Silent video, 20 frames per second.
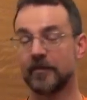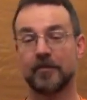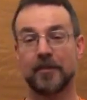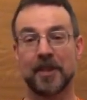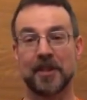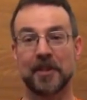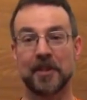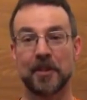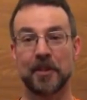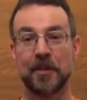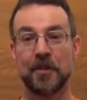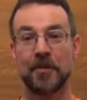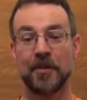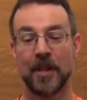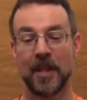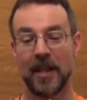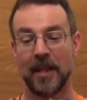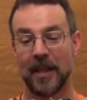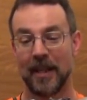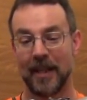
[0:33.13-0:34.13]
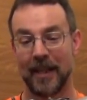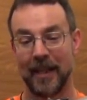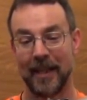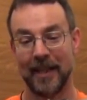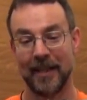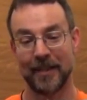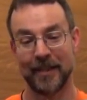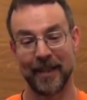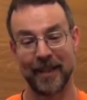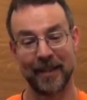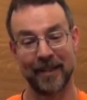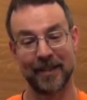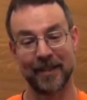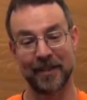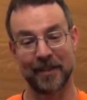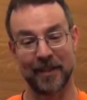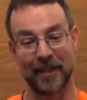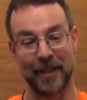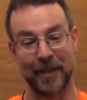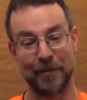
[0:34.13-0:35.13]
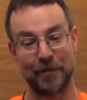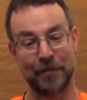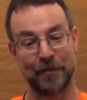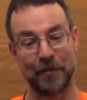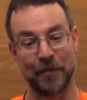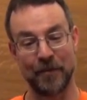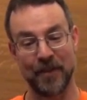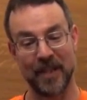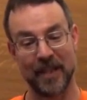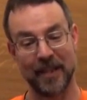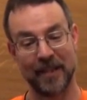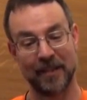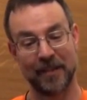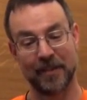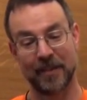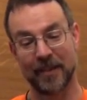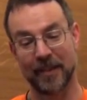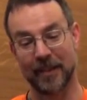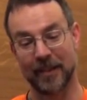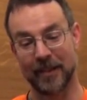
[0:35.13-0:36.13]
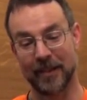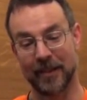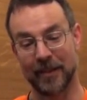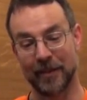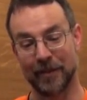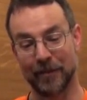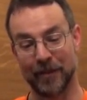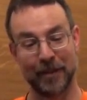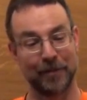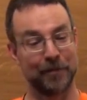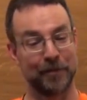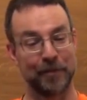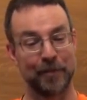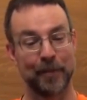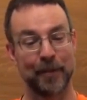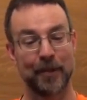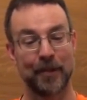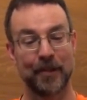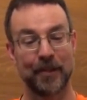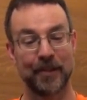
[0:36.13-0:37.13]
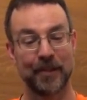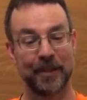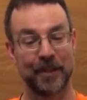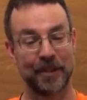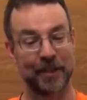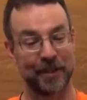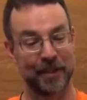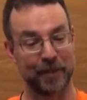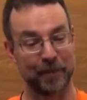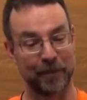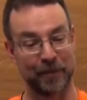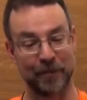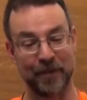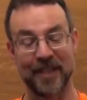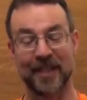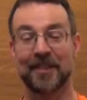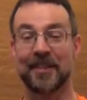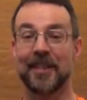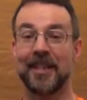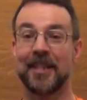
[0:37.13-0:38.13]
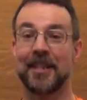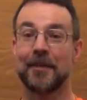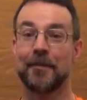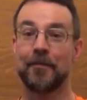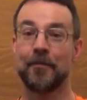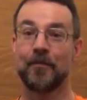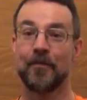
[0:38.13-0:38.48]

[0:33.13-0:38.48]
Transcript: musketoon, and ended its life with rifled bore, adjustable rear sight.